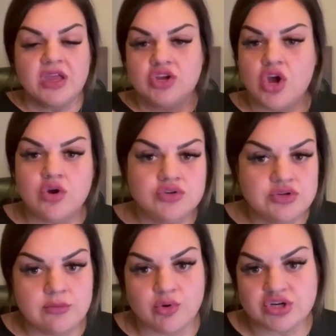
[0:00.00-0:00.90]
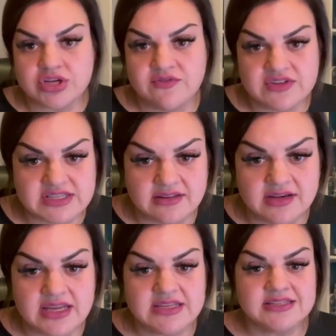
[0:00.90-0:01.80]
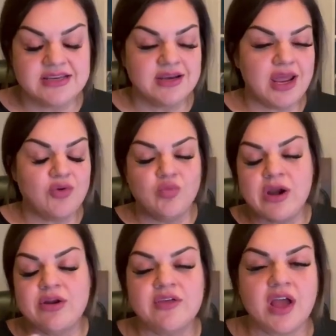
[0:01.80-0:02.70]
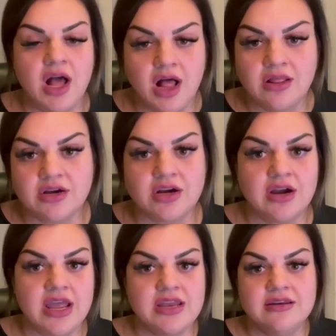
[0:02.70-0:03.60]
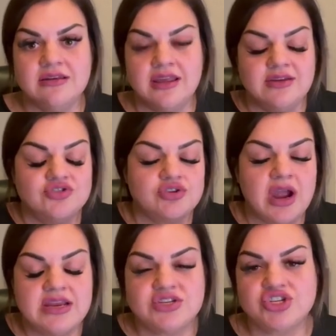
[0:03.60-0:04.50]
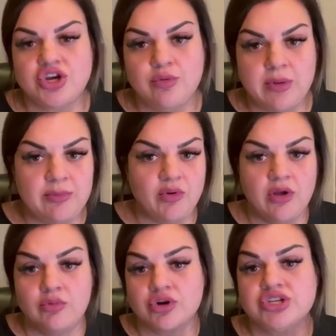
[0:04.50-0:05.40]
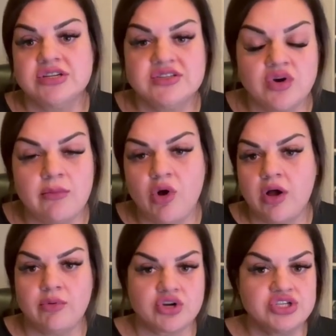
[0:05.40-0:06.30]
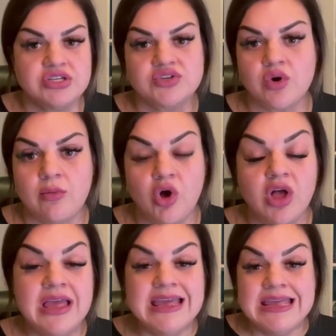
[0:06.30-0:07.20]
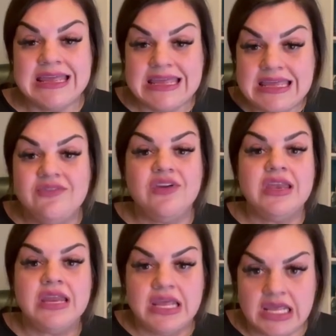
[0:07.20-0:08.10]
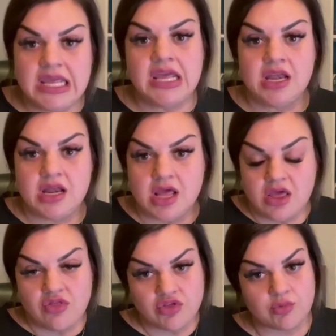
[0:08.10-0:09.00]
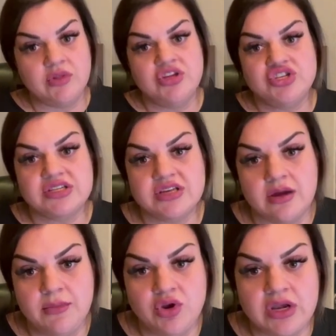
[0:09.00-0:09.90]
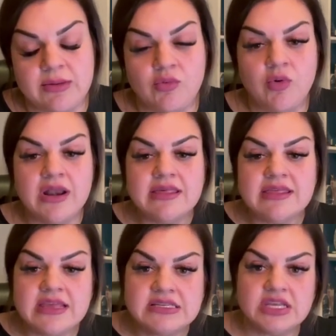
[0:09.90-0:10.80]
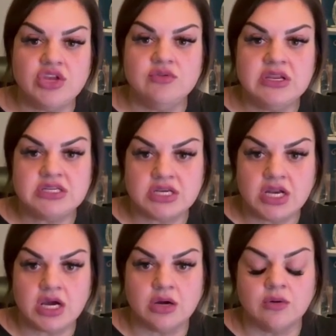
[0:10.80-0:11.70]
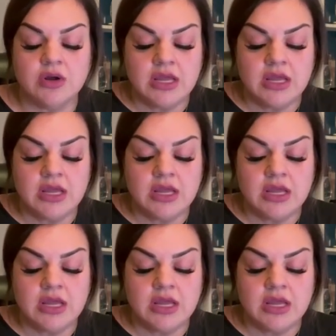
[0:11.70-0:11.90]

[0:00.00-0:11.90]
go to abortion facilities and wear the collar and try to show people abortion is normal, even in the religious community. But one of the things that you need to know